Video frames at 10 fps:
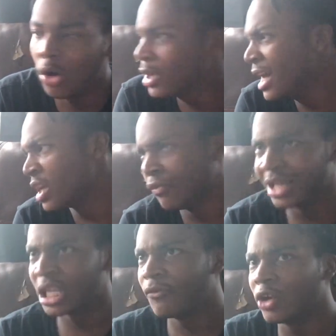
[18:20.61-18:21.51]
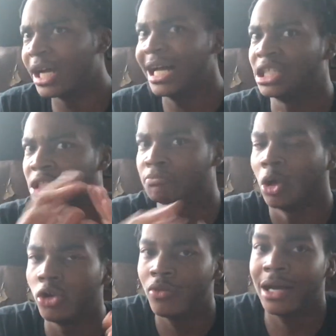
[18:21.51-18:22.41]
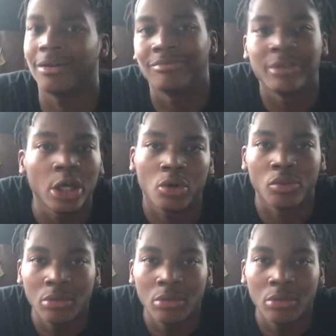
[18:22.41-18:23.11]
oh yeah, Devontae Freak, I'll just blow you out. No.